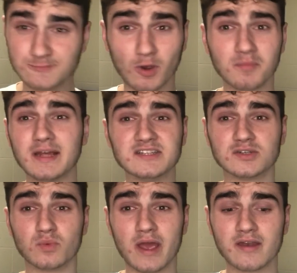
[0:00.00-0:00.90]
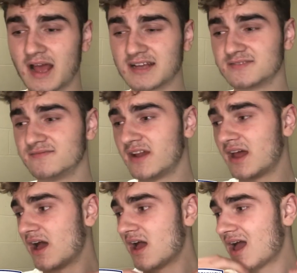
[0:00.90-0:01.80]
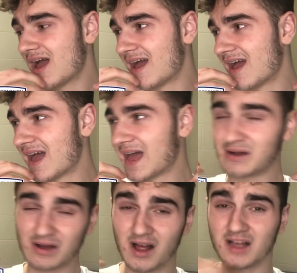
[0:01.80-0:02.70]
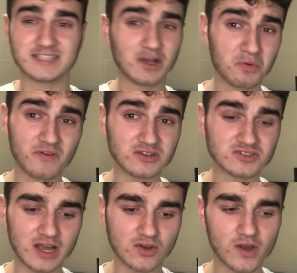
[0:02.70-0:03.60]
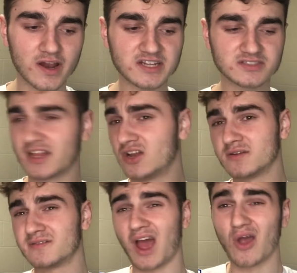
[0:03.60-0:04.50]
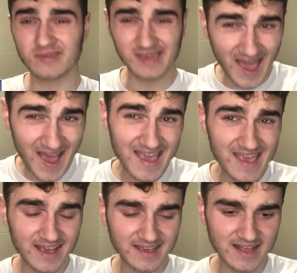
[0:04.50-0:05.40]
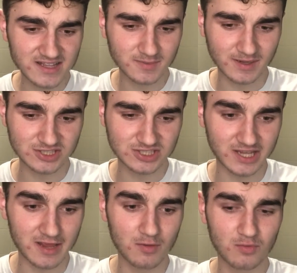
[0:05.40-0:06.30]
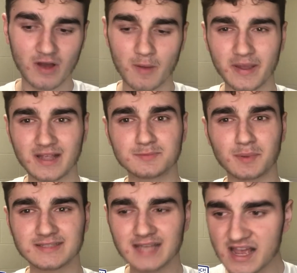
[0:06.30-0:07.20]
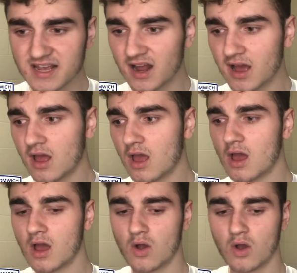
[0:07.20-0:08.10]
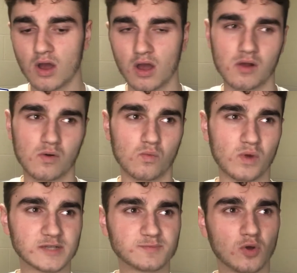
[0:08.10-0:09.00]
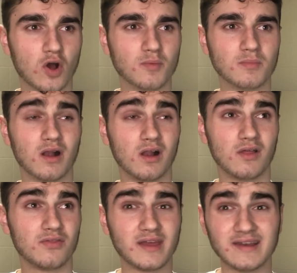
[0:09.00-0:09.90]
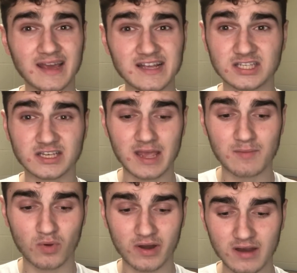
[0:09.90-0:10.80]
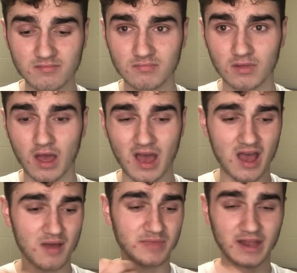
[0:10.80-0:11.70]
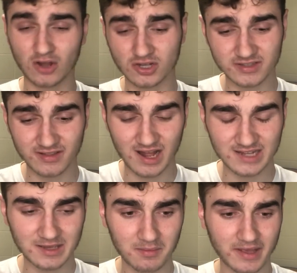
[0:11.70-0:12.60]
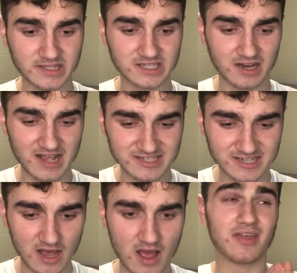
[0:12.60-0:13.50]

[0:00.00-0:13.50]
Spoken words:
Brom need to win. Aston Villa are still without Jack Grealish. They looked okay against Manchester City without being spectacular. West Brom, they need to keep winning. They lost in the last game against Leicester.